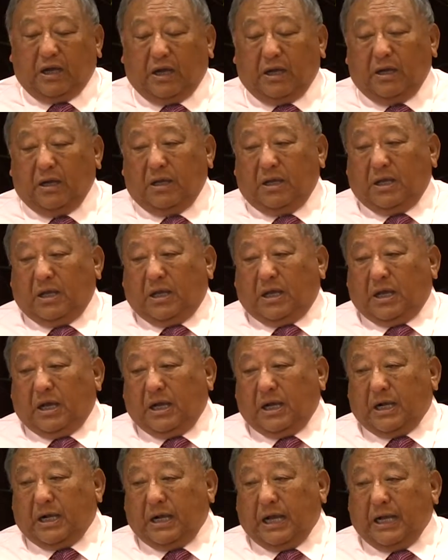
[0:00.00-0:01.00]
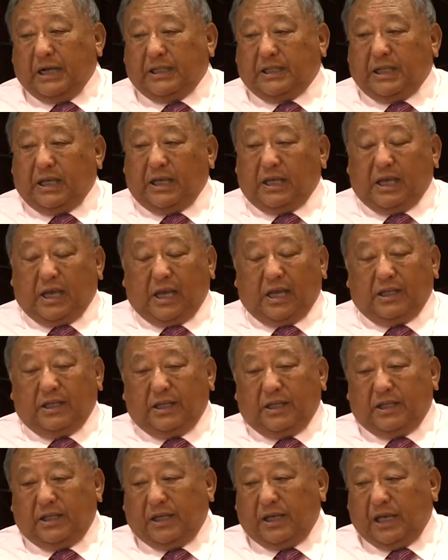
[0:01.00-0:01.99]
uh, I can't think
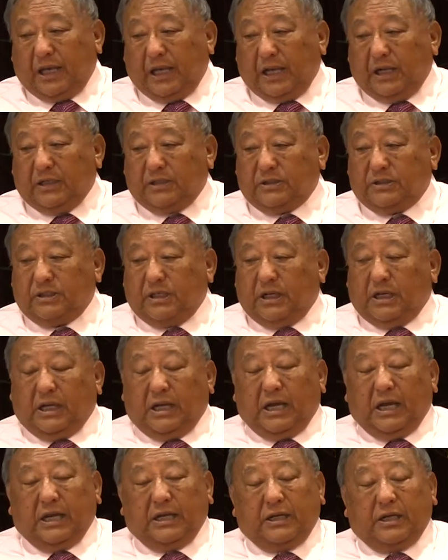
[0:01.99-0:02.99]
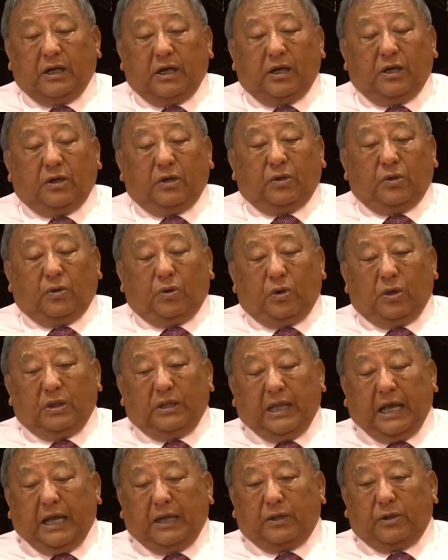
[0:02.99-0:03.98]
anything else and uh, all
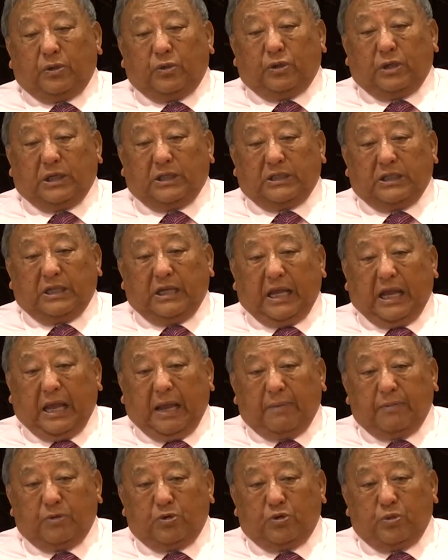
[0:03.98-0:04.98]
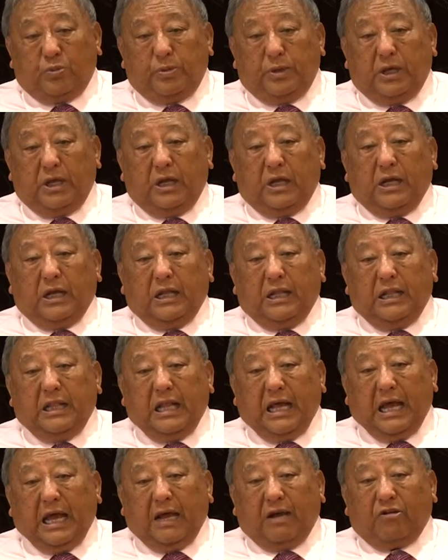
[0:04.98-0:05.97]
that. You doesn't have to be.
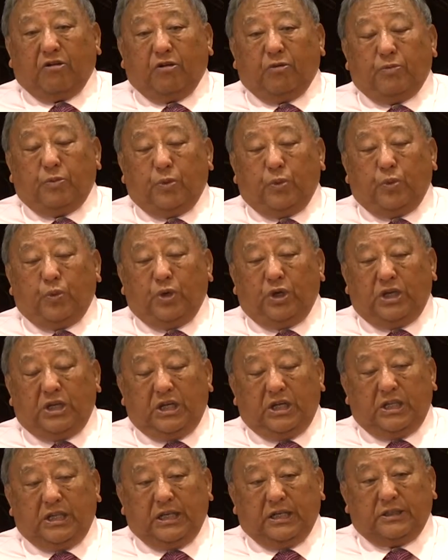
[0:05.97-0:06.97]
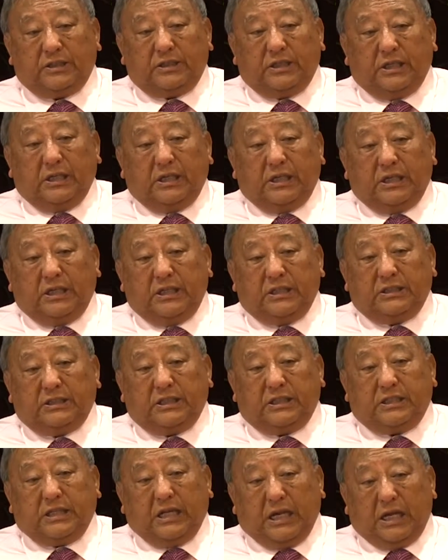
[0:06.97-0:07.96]
Lack of wittiness is
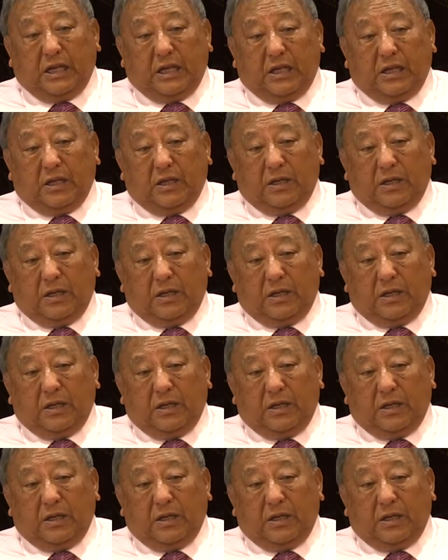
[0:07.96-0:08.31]
dull.